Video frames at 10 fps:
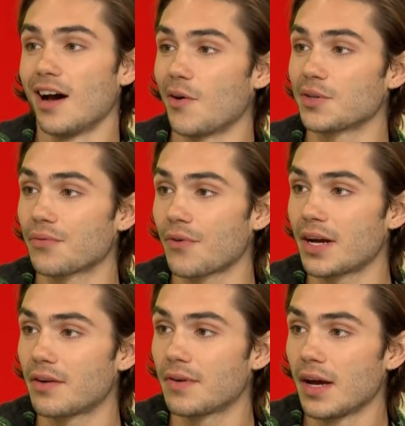Yeah. I was
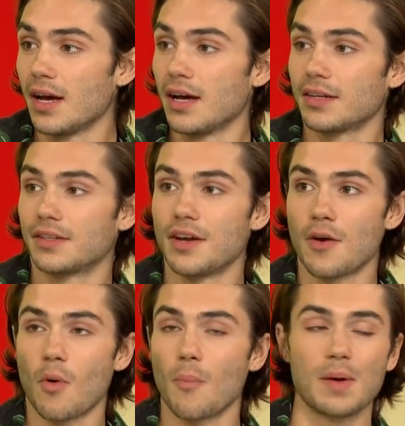afraid of. You know,
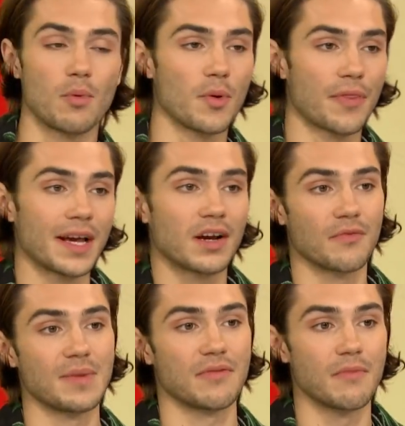what people would think of
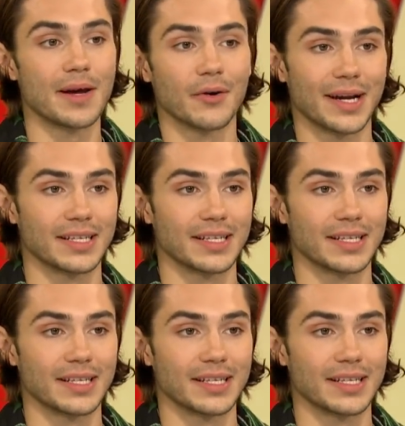me for being on